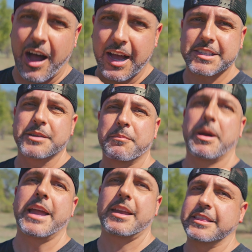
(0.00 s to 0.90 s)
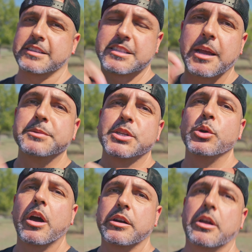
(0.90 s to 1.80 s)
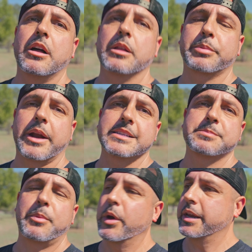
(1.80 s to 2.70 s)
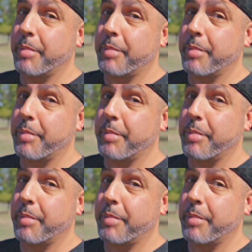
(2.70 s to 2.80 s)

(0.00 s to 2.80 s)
awesome mic at the sub $200 price point.